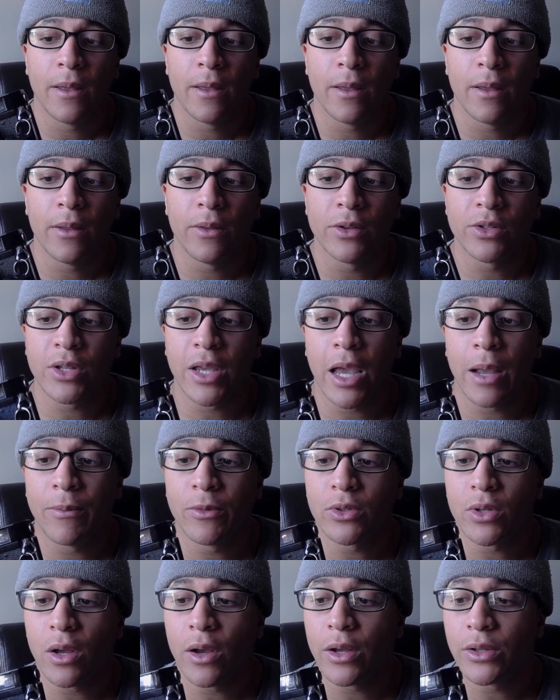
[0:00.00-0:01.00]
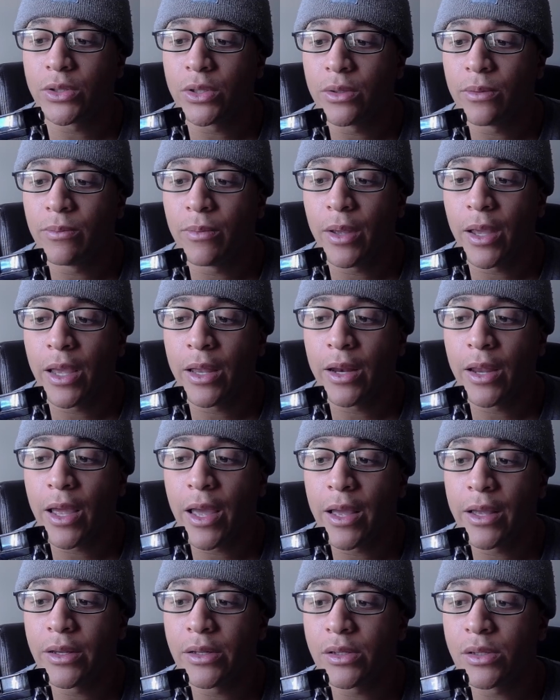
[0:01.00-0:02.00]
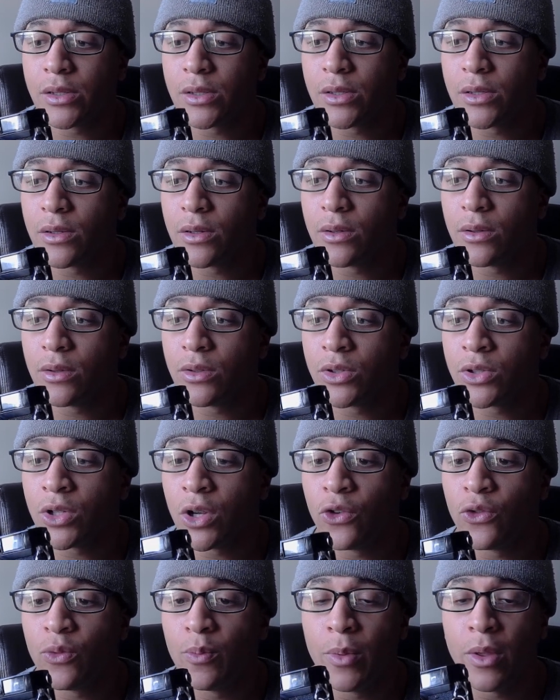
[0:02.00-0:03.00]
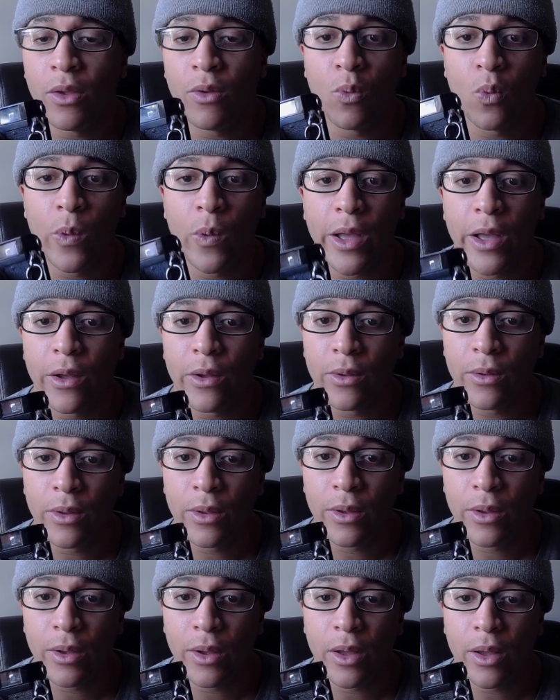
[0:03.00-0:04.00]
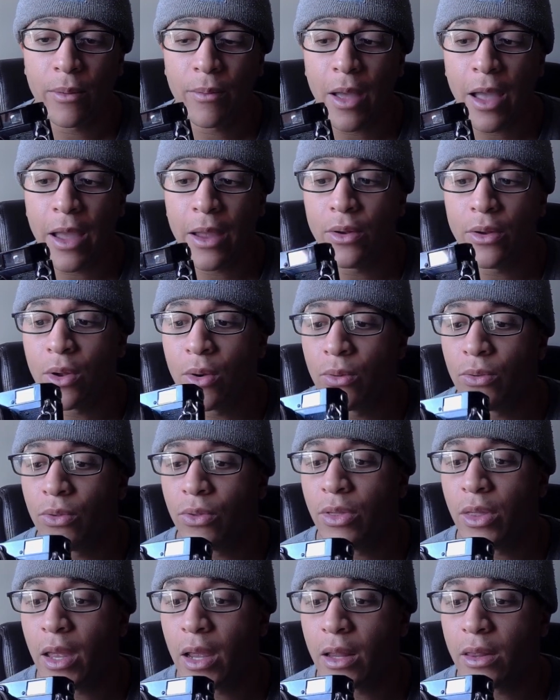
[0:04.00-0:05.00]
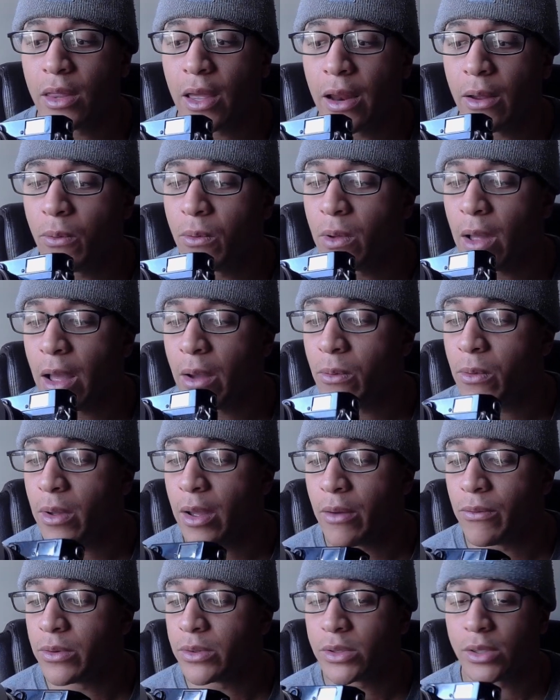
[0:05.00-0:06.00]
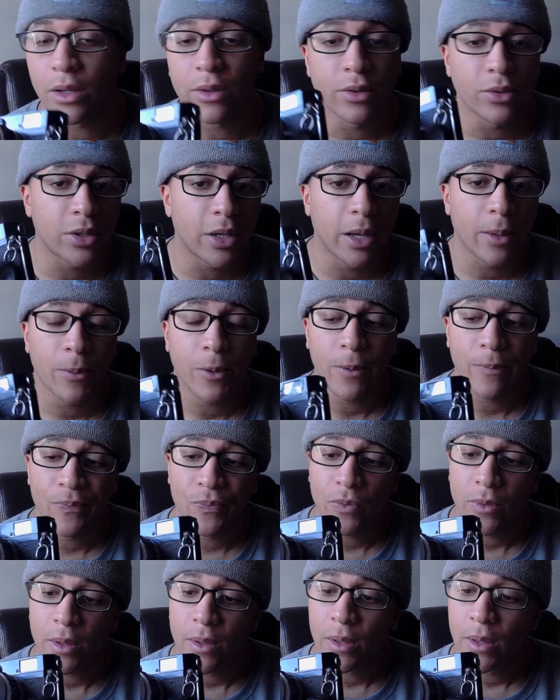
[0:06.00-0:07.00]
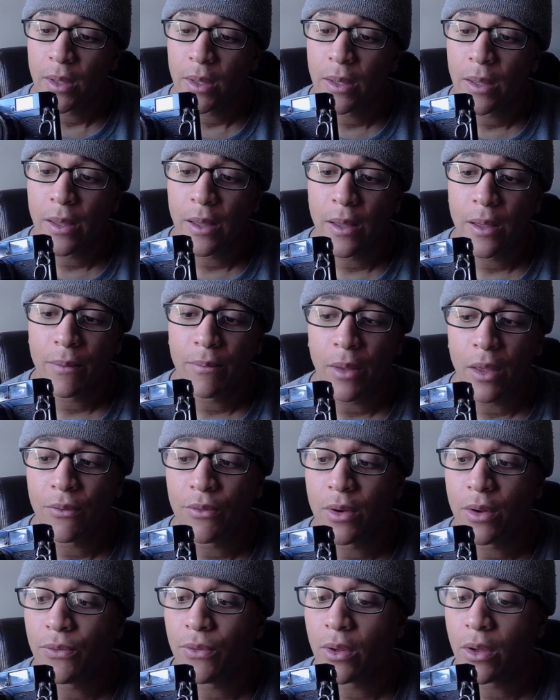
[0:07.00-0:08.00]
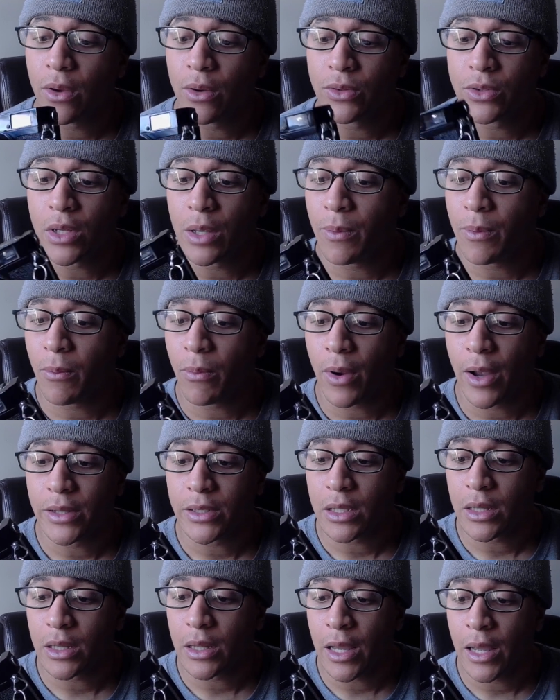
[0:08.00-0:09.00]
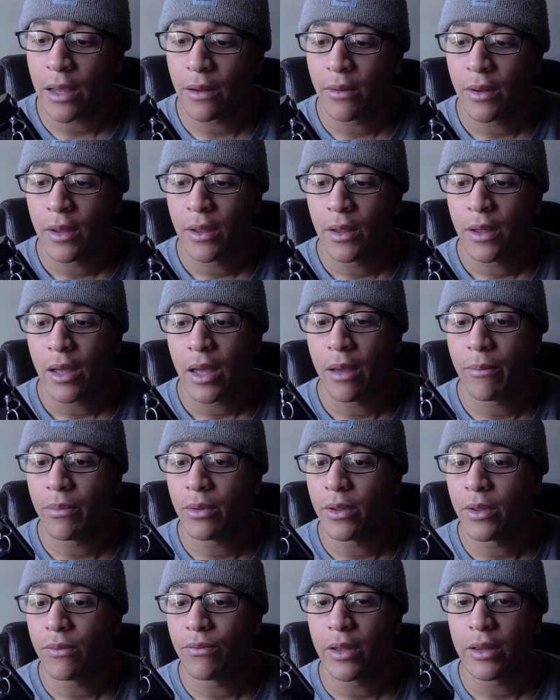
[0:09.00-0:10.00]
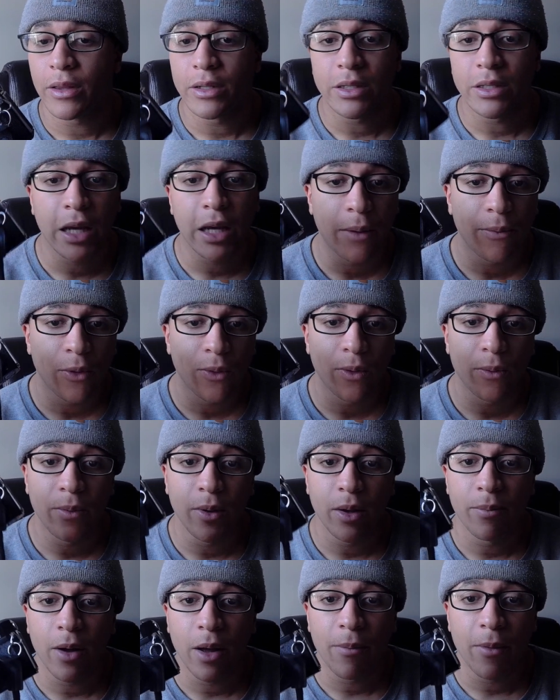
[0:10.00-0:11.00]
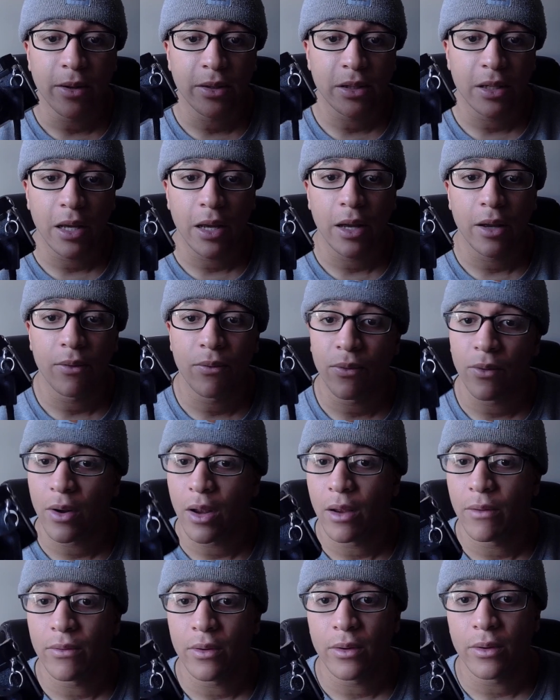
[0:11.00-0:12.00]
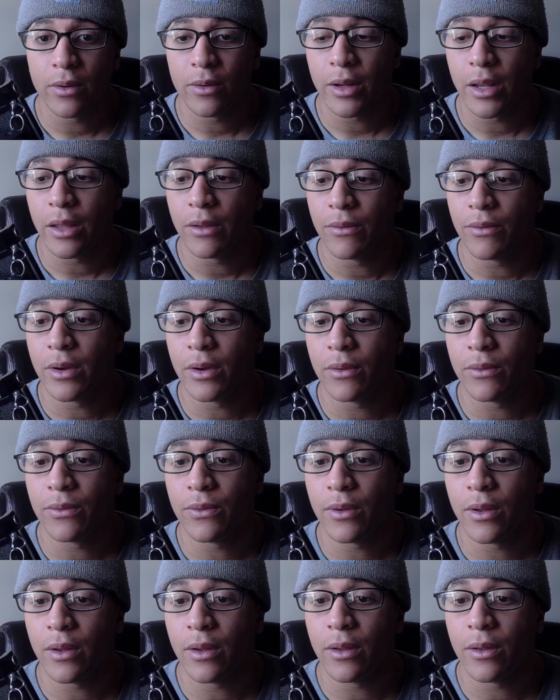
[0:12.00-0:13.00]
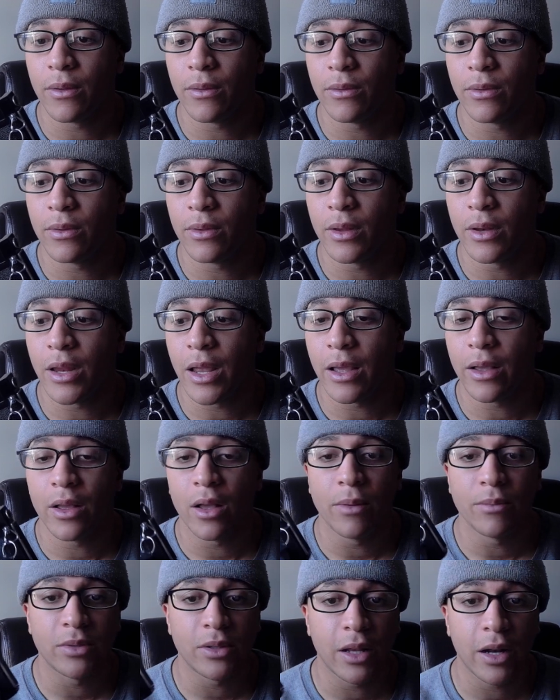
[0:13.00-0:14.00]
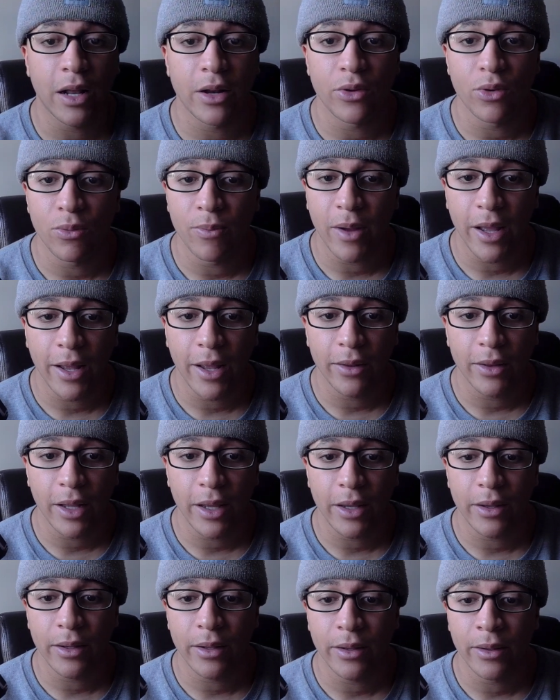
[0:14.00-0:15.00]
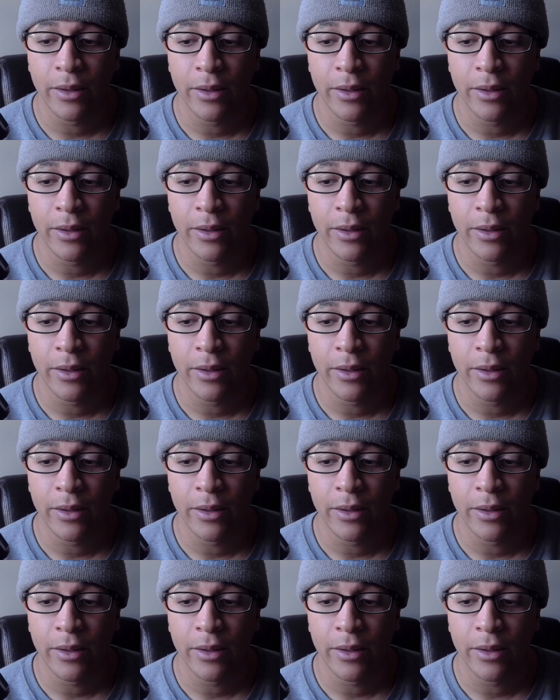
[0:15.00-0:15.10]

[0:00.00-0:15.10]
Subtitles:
This camera's awesome and it has served me well. I don't think that I will ever sell this camera. Even if it goes up in price a lot, I believe that this camera will be by my side forever, even if the day comes that I do buy a Leica